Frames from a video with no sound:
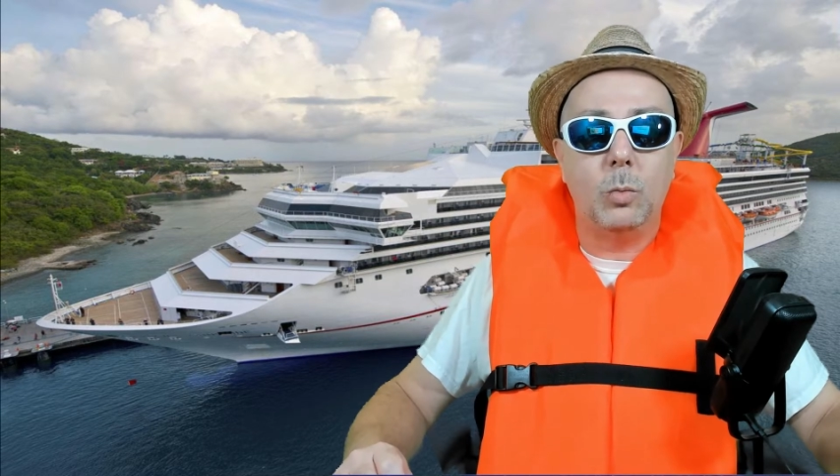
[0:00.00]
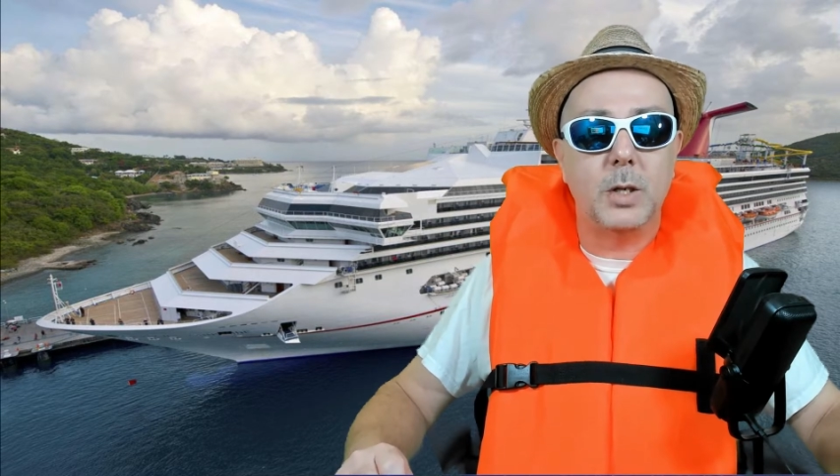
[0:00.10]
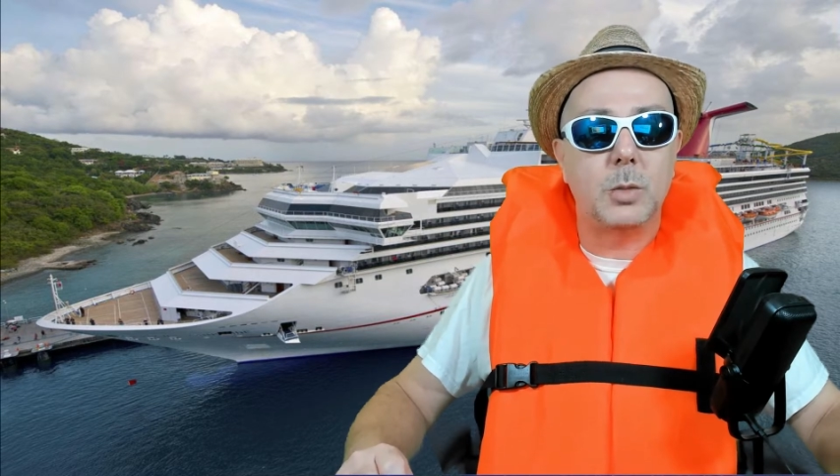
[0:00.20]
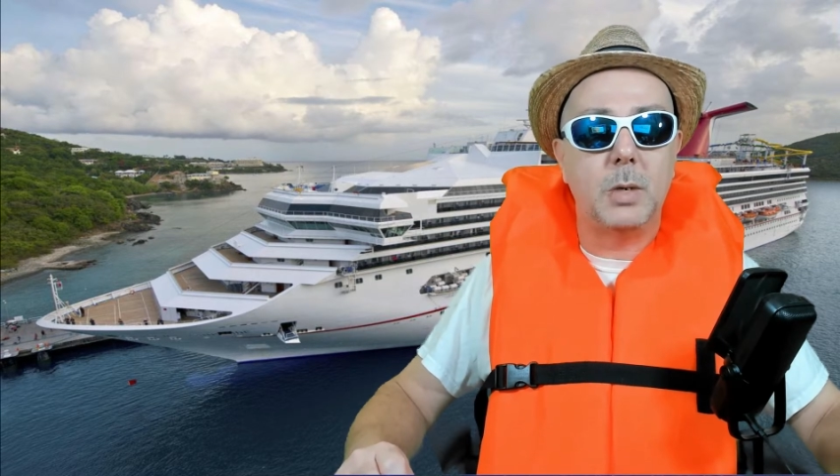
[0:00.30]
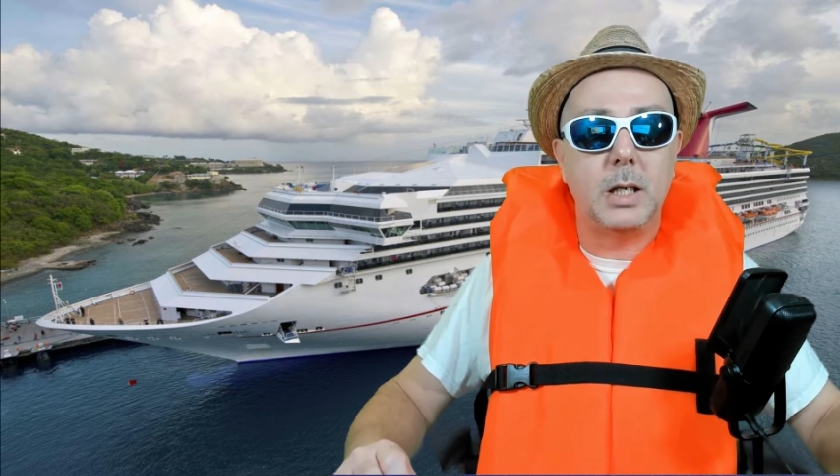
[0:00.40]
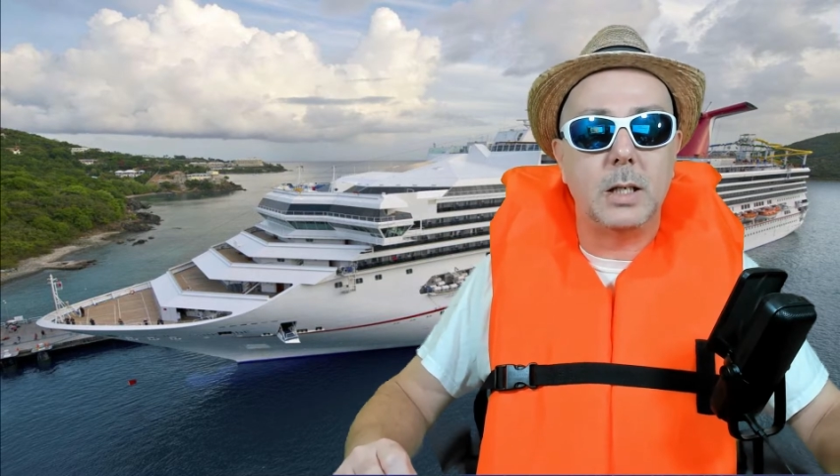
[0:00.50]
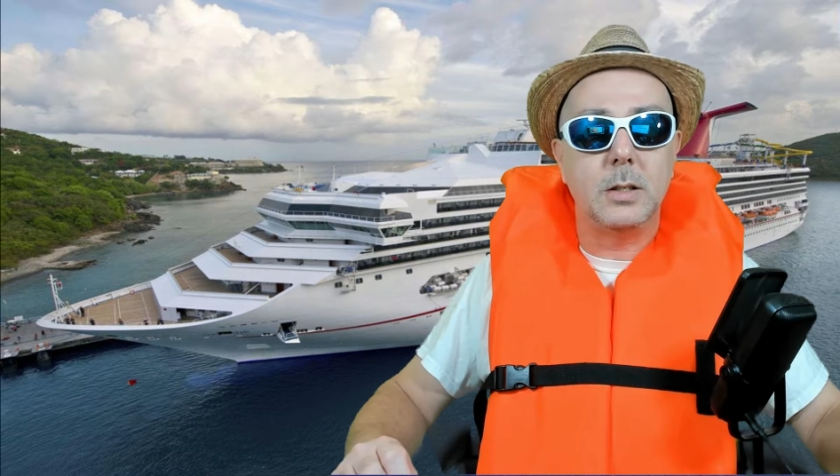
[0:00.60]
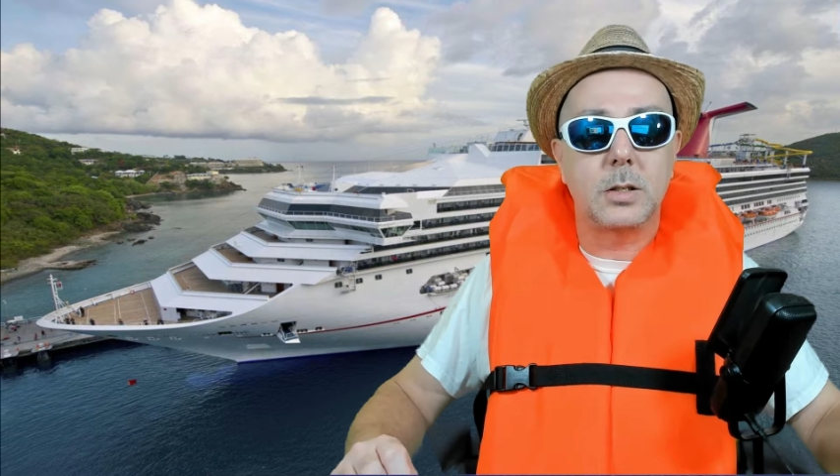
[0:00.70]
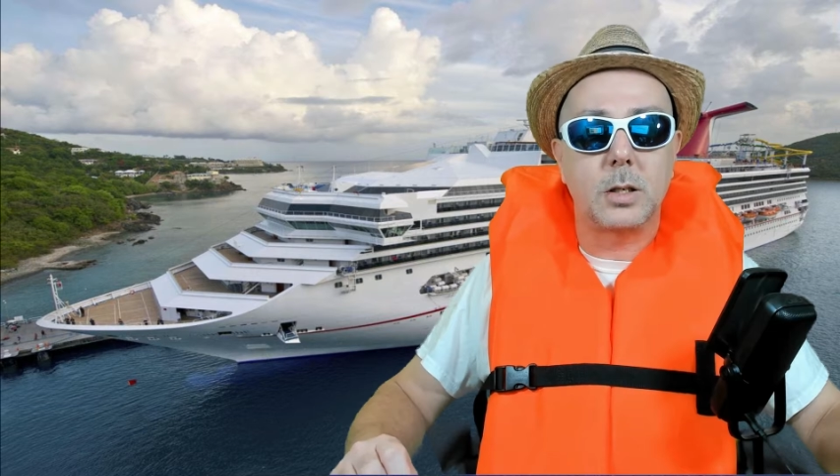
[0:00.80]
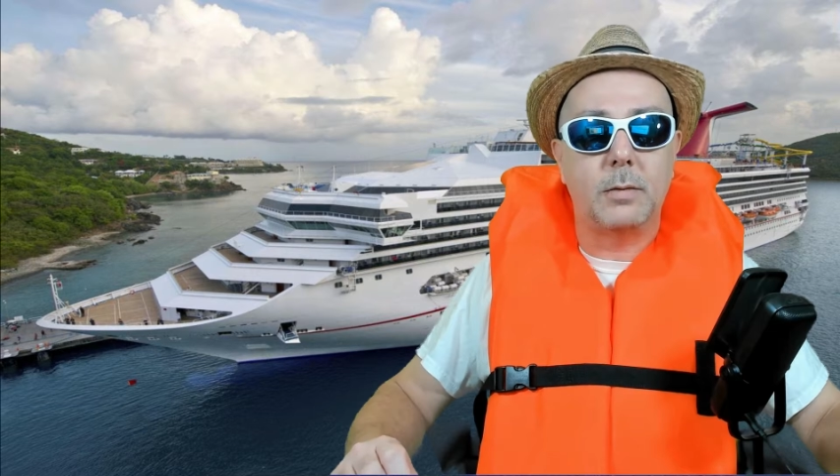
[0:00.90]
which
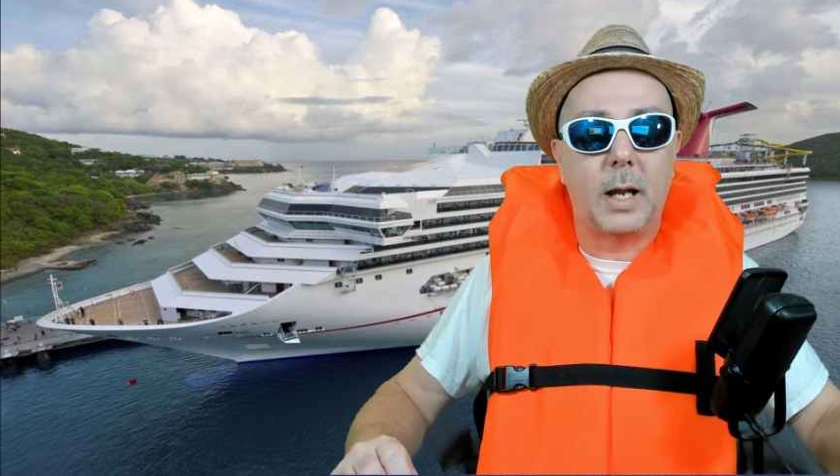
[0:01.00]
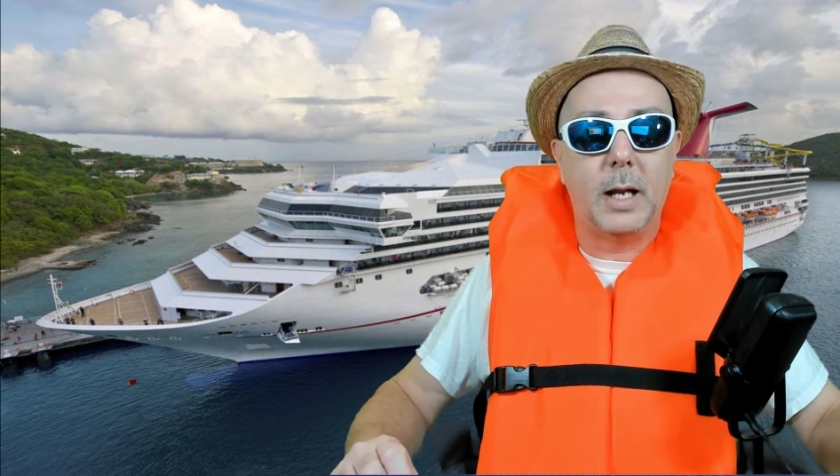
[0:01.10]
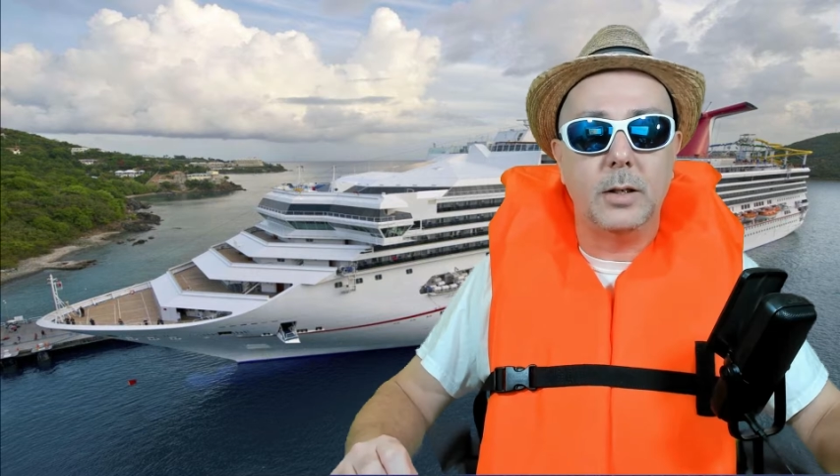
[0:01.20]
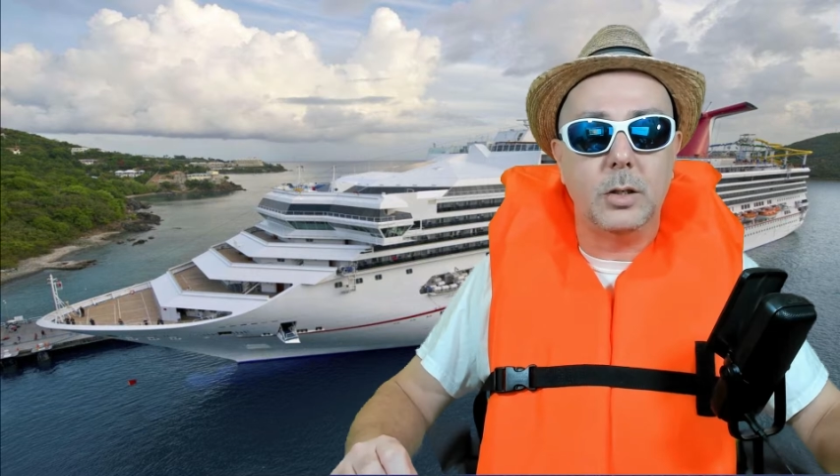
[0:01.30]
means that